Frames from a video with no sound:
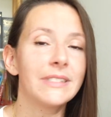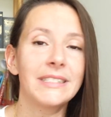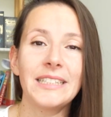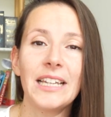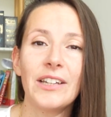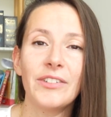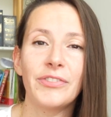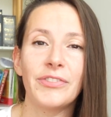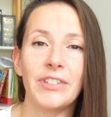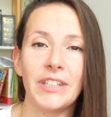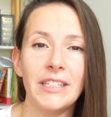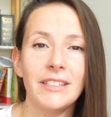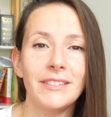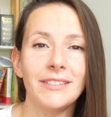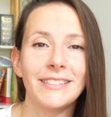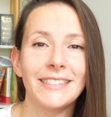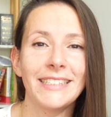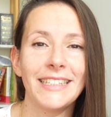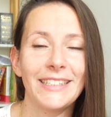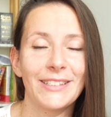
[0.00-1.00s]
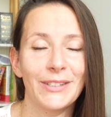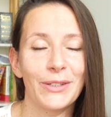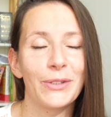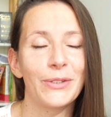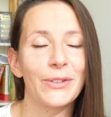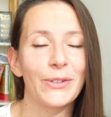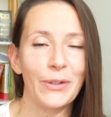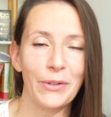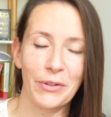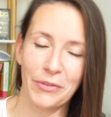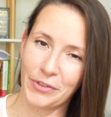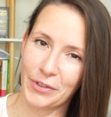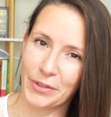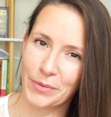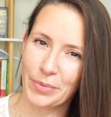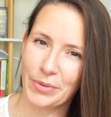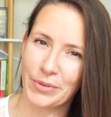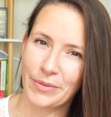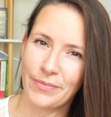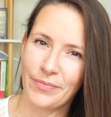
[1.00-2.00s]
taffer is also a
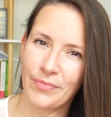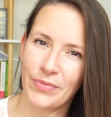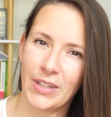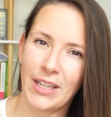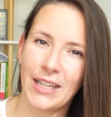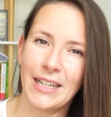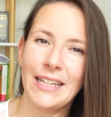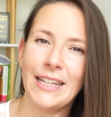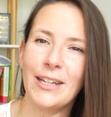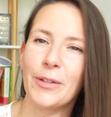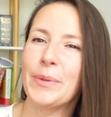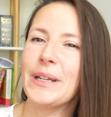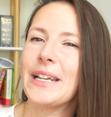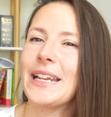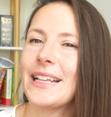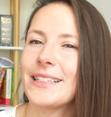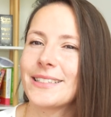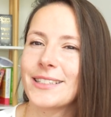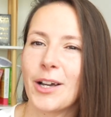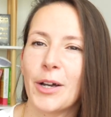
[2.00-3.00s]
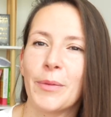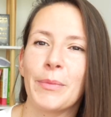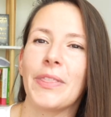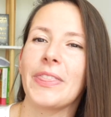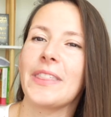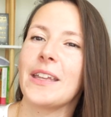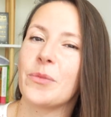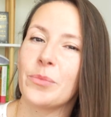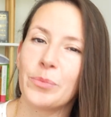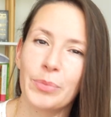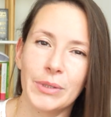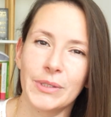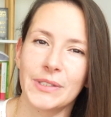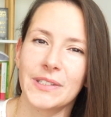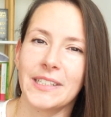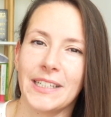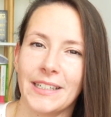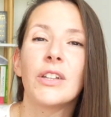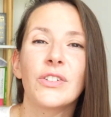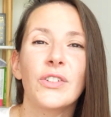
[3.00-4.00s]
verb, a little bit less common than
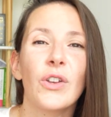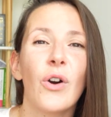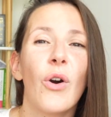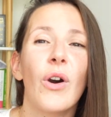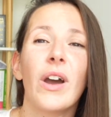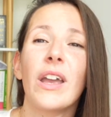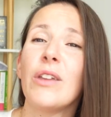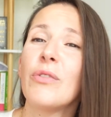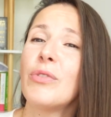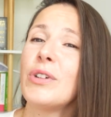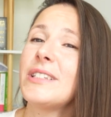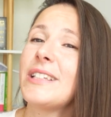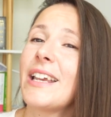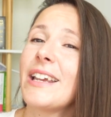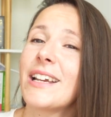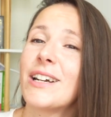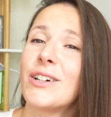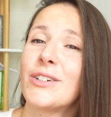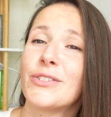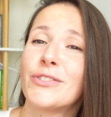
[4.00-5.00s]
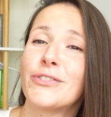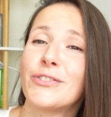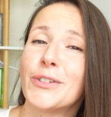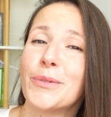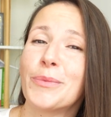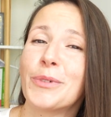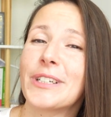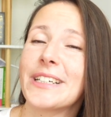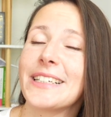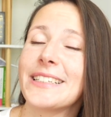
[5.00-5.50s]
bosser. So if we take our former